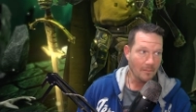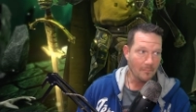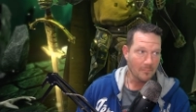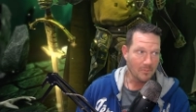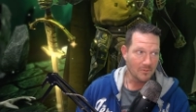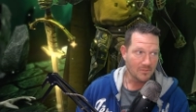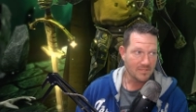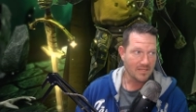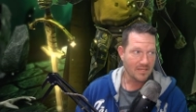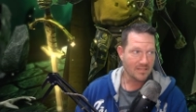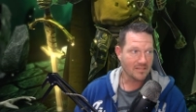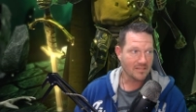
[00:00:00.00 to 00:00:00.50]

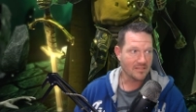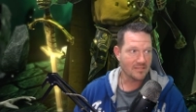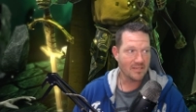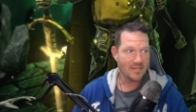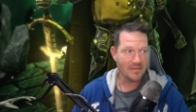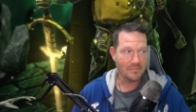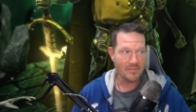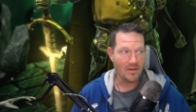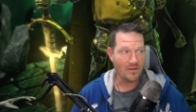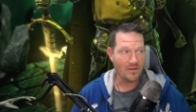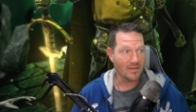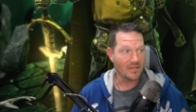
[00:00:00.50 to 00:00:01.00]
and protect the
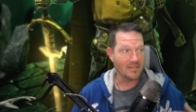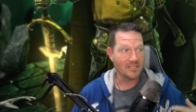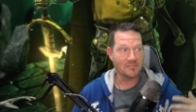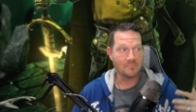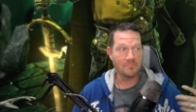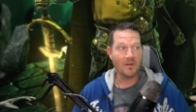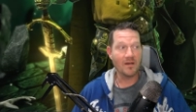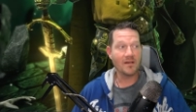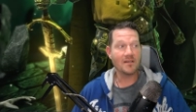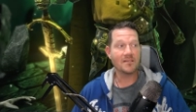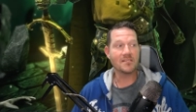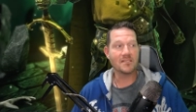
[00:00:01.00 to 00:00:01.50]
team now
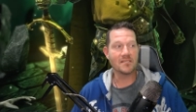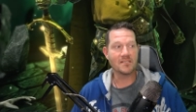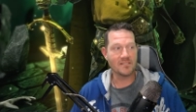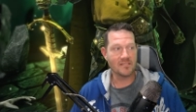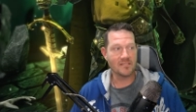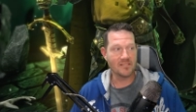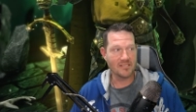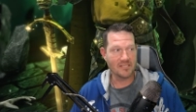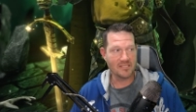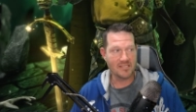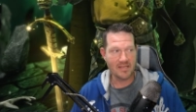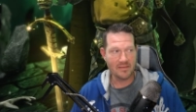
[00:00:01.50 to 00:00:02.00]
against
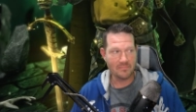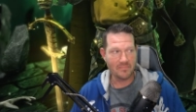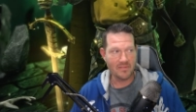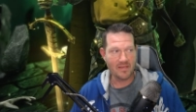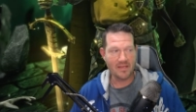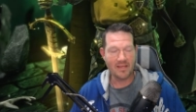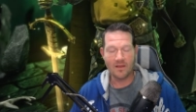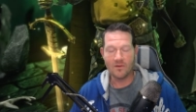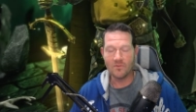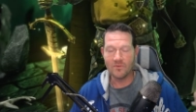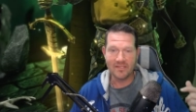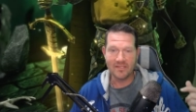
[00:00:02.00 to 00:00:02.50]
bosses the same
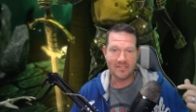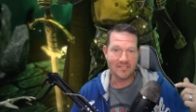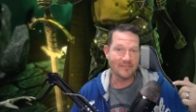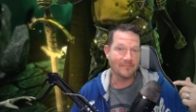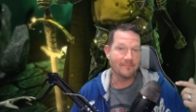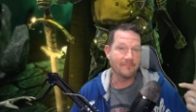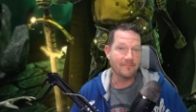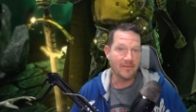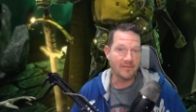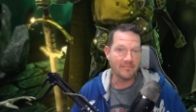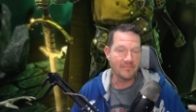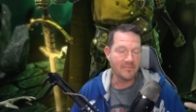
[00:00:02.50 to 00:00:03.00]
thing only it's
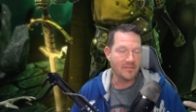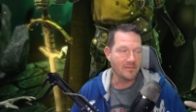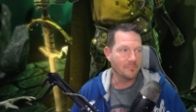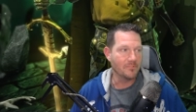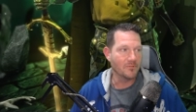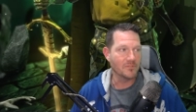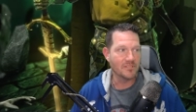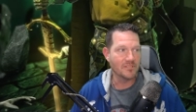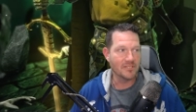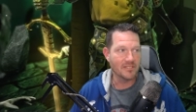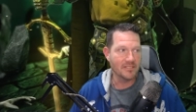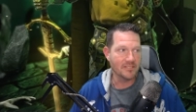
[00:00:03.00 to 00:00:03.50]
a
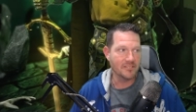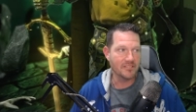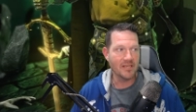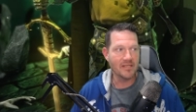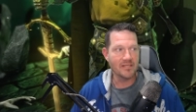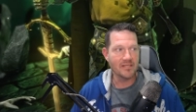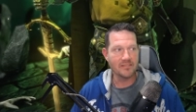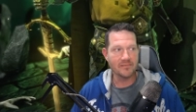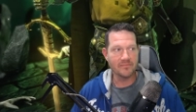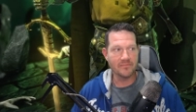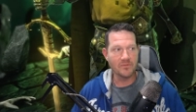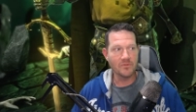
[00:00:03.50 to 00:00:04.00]
50%
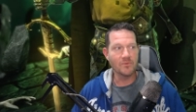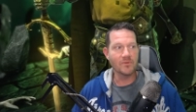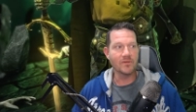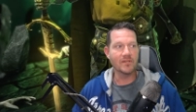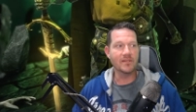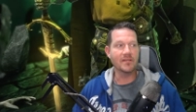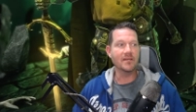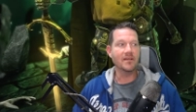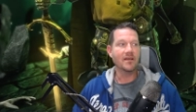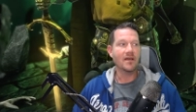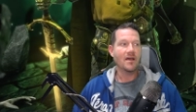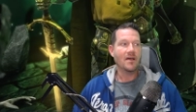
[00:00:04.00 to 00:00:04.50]
chance of
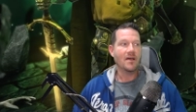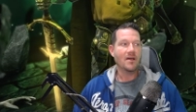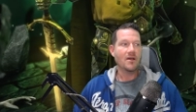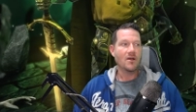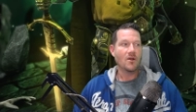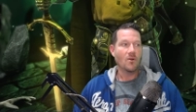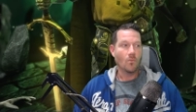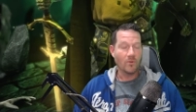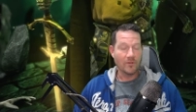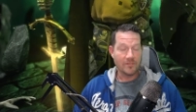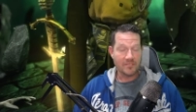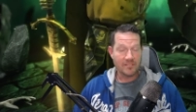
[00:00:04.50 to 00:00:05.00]
doing it
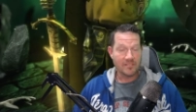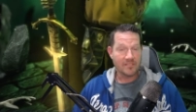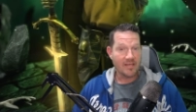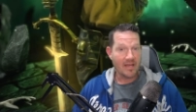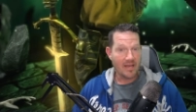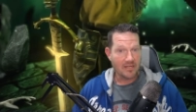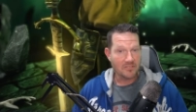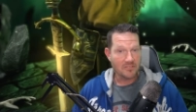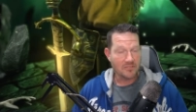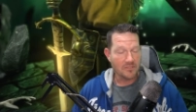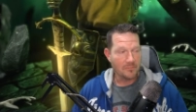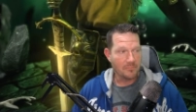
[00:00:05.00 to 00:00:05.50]
which
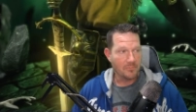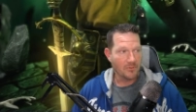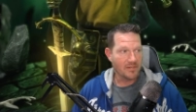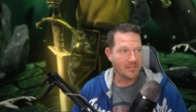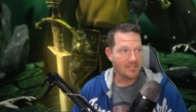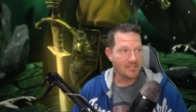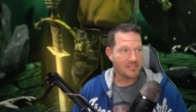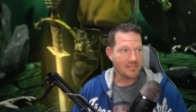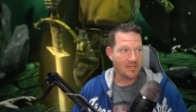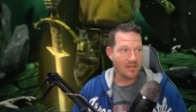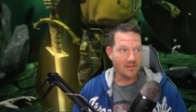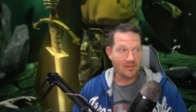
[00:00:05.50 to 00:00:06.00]
is actually
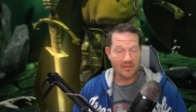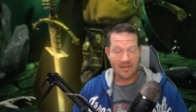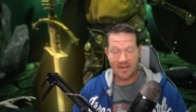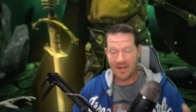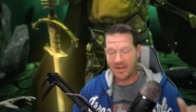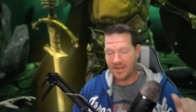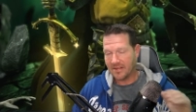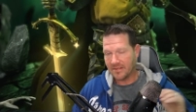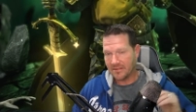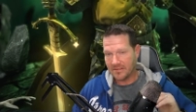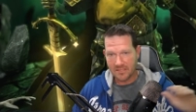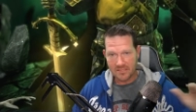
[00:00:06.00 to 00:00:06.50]
pretty solid,
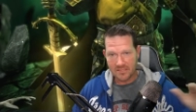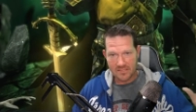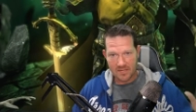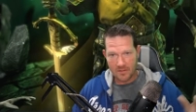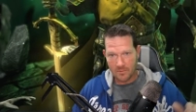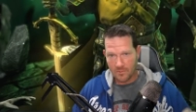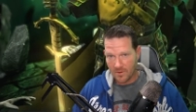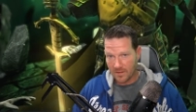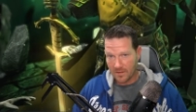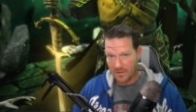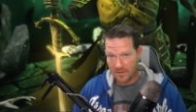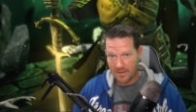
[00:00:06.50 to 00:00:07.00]
and it does
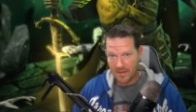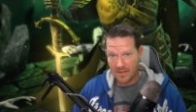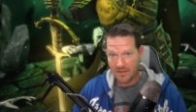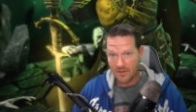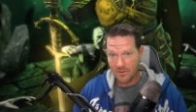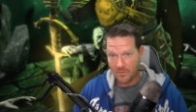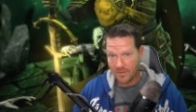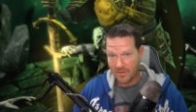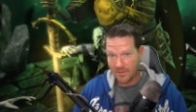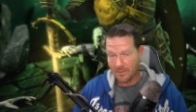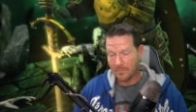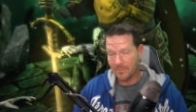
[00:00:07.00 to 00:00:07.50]
not work on
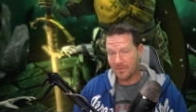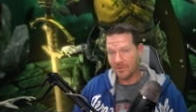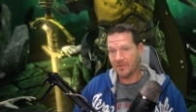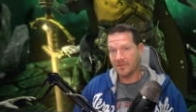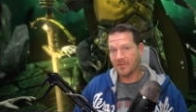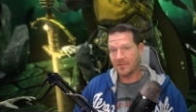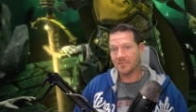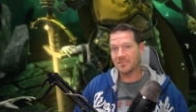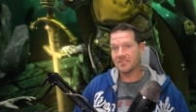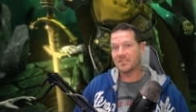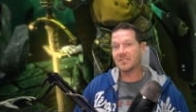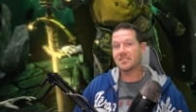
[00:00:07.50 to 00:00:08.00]
AoE
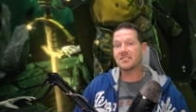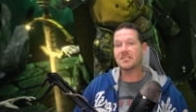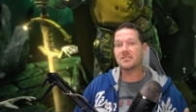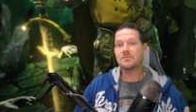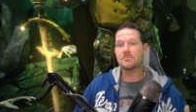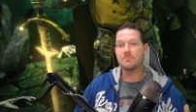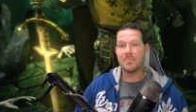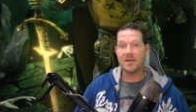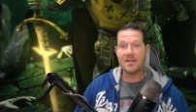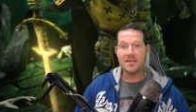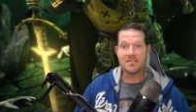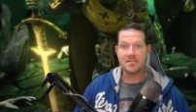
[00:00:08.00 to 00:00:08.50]
abilities. This
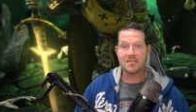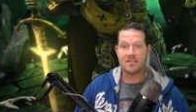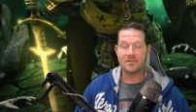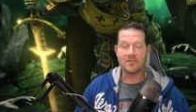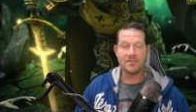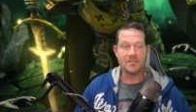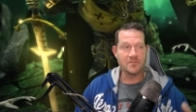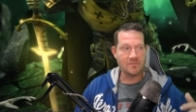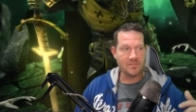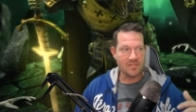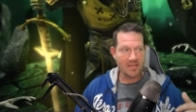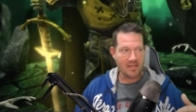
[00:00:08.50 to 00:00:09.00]
is
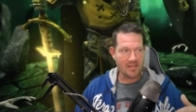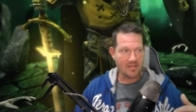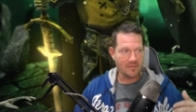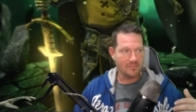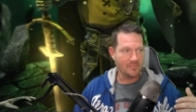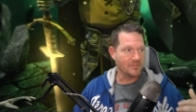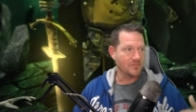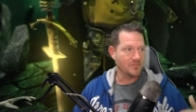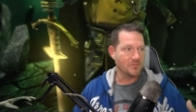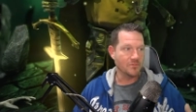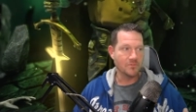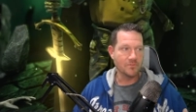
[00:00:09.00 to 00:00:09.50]
basically you take
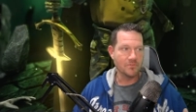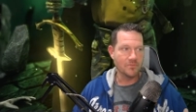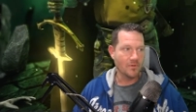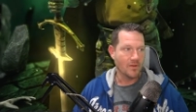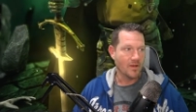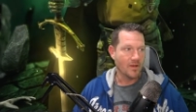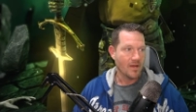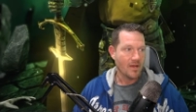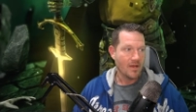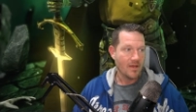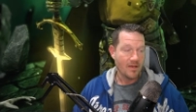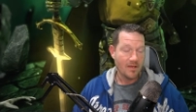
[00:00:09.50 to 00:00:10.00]
him
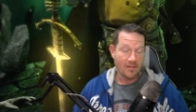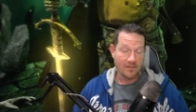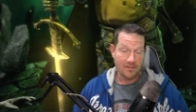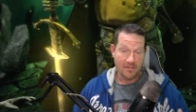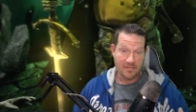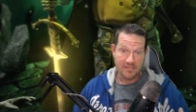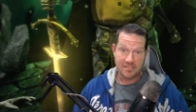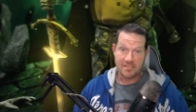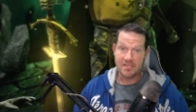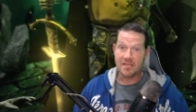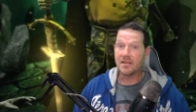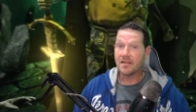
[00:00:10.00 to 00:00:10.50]
into,
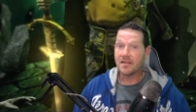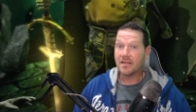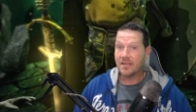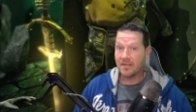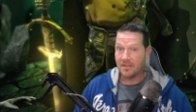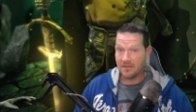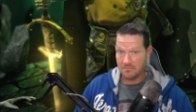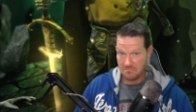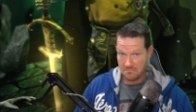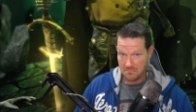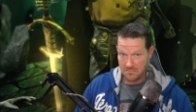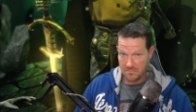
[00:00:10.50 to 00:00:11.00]
let's say
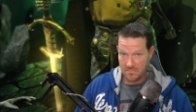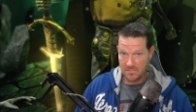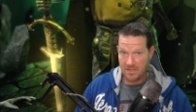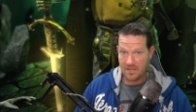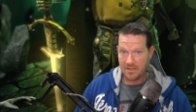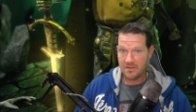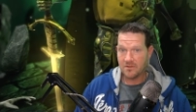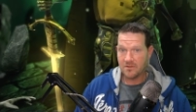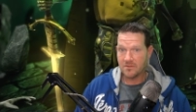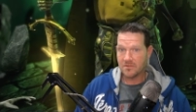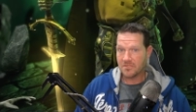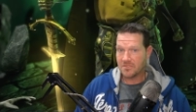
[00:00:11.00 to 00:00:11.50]
again,
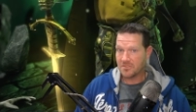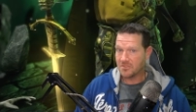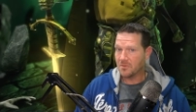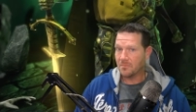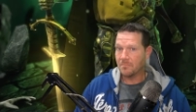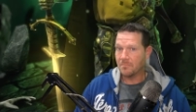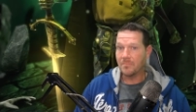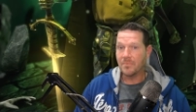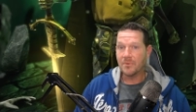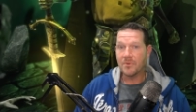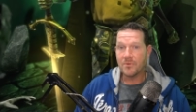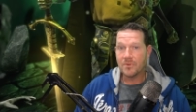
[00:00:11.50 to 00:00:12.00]
that you're
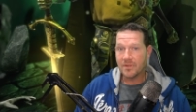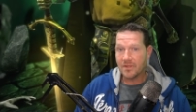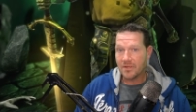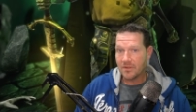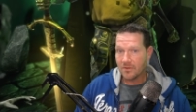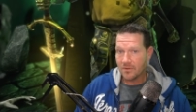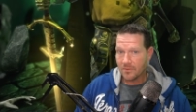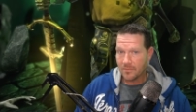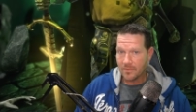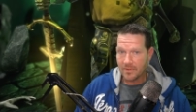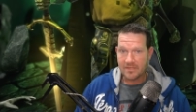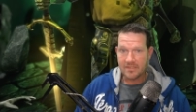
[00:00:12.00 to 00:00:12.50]
still building
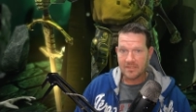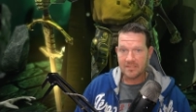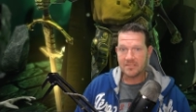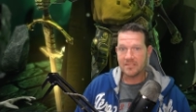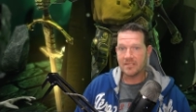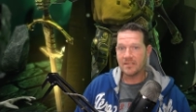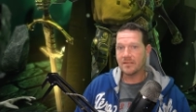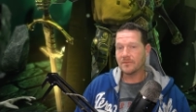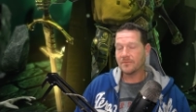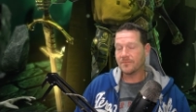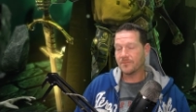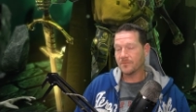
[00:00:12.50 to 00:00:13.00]
your arena
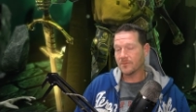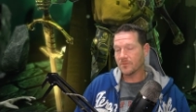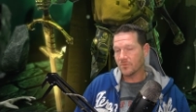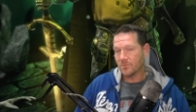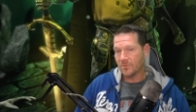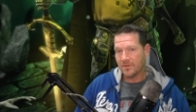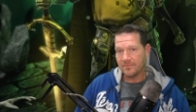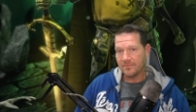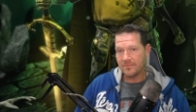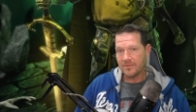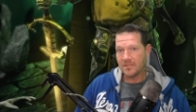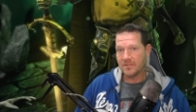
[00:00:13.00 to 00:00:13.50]
teams for
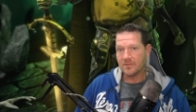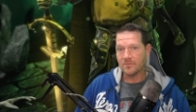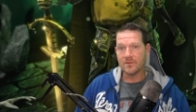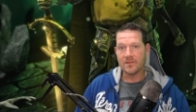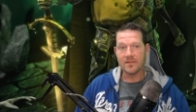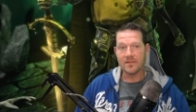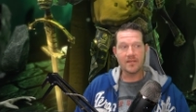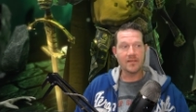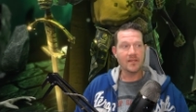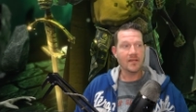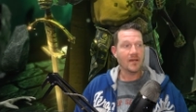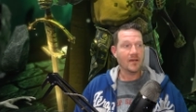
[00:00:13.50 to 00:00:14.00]

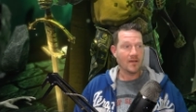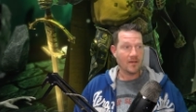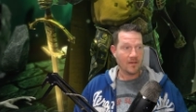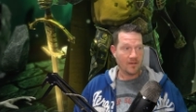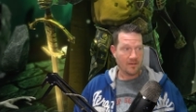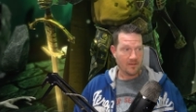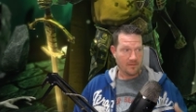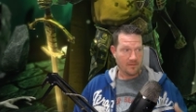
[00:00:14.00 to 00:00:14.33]
3v3.